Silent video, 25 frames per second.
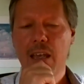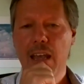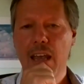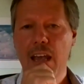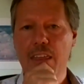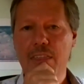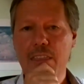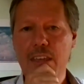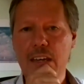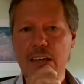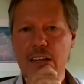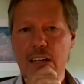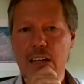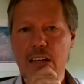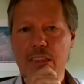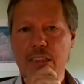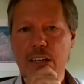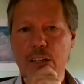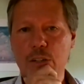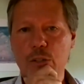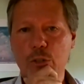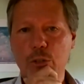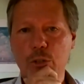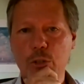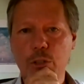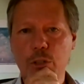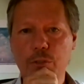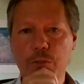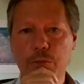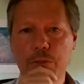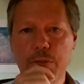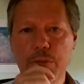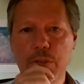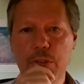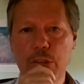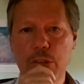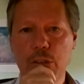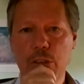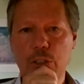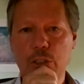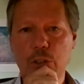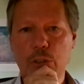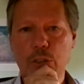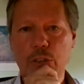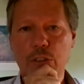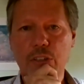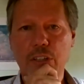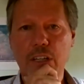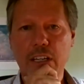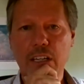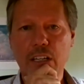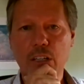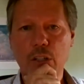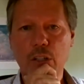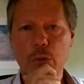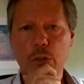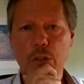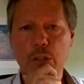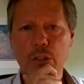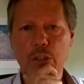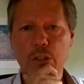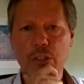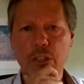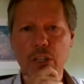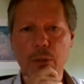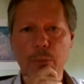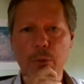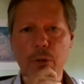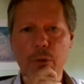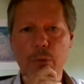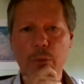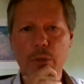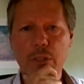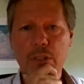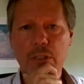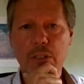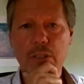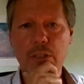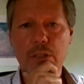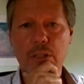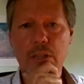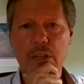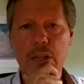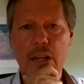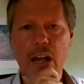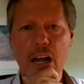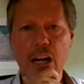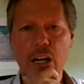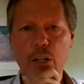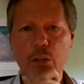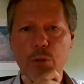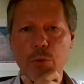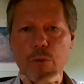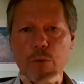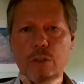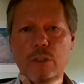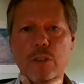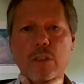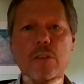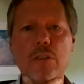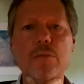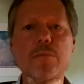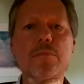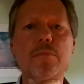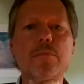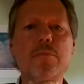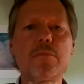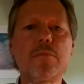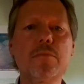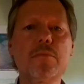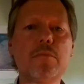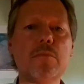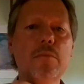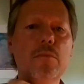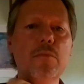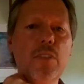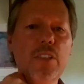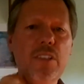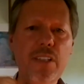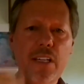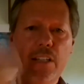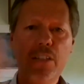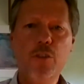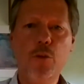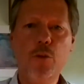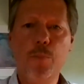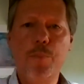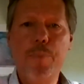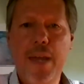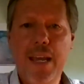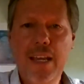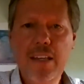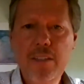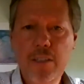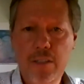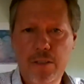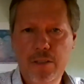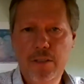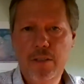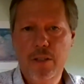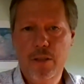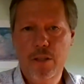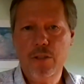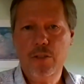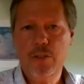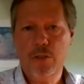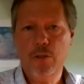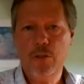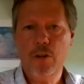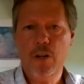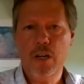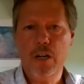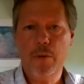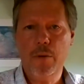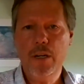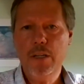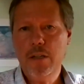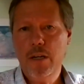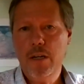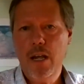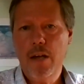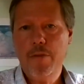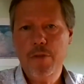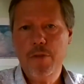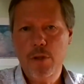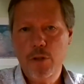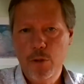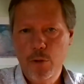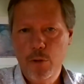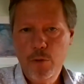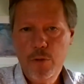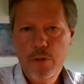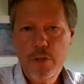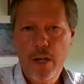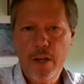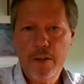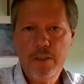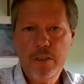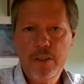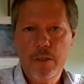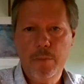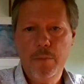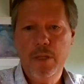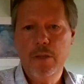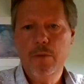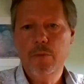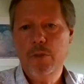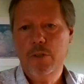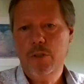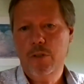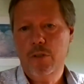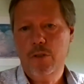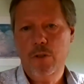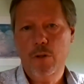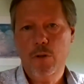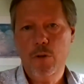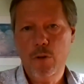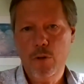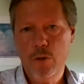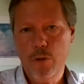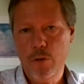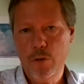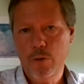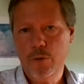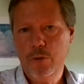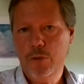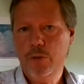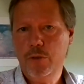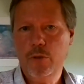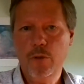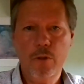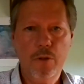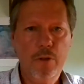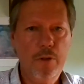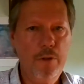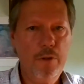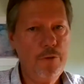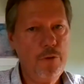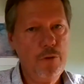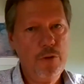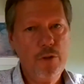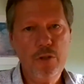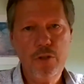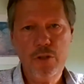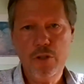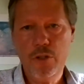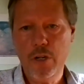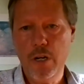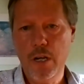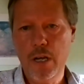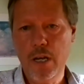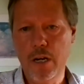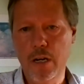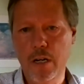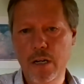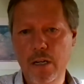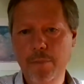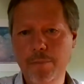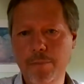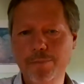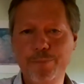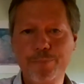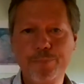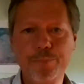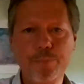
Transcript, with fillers: And then and then you sort of you sort of dig into it and you say, well, what's the actual what's the actual basis to this story, right? You have the New Testament, which is the whole story of Christianity.